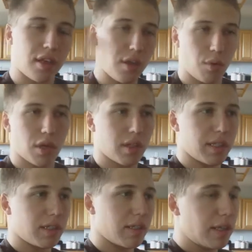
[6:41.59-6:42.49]
you
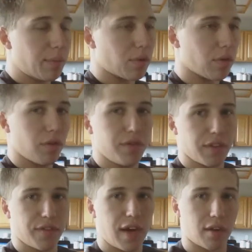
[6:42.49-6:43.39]
will improve
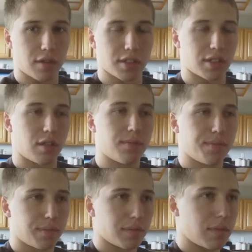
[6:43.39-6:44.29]
your final
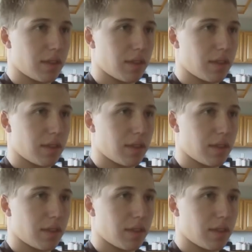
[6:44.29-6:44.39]
result,